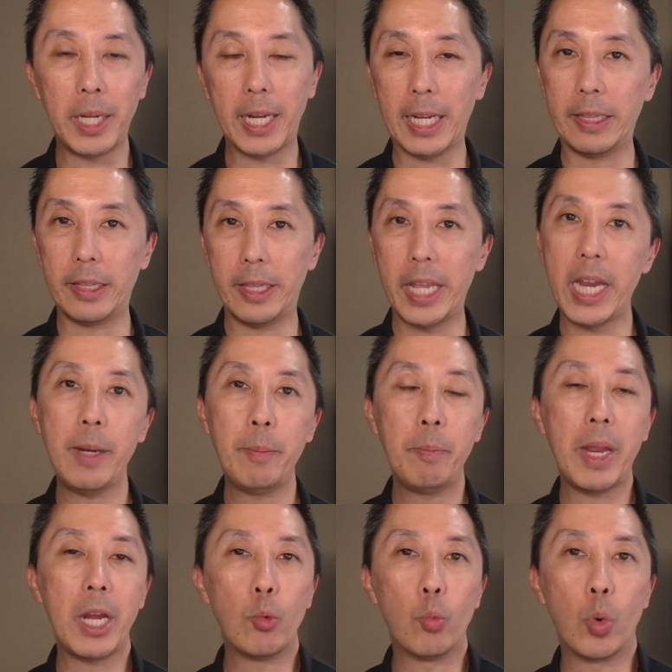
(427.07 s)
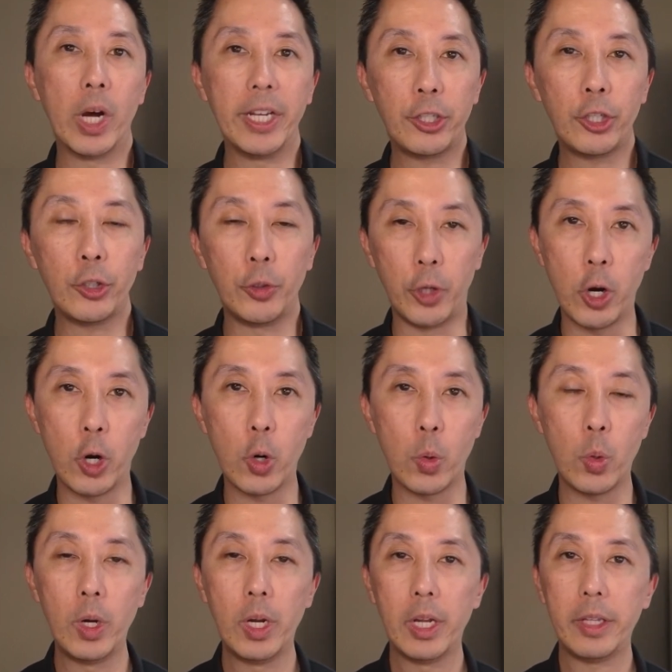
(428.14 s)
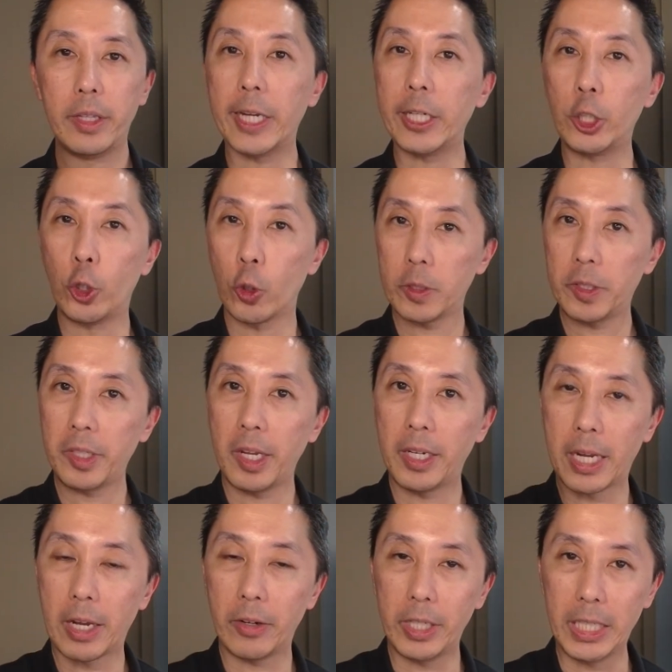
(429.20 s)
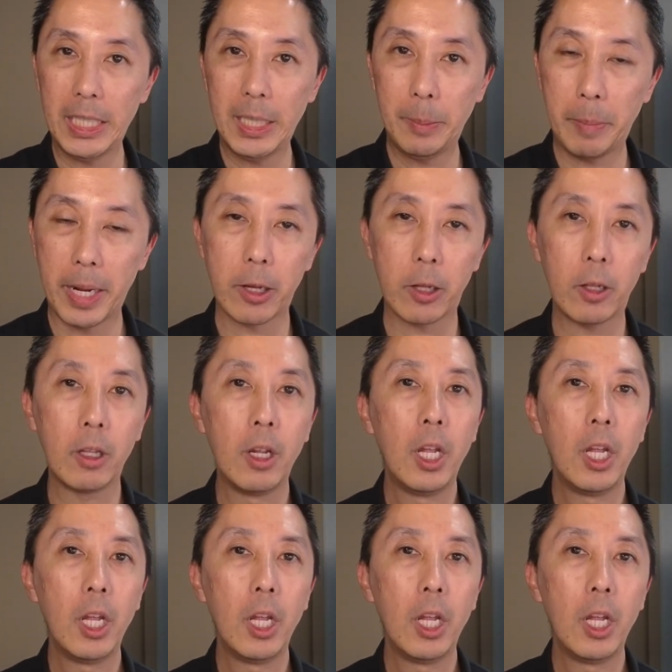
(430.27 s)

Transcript: and they may want to know that you're sending out an email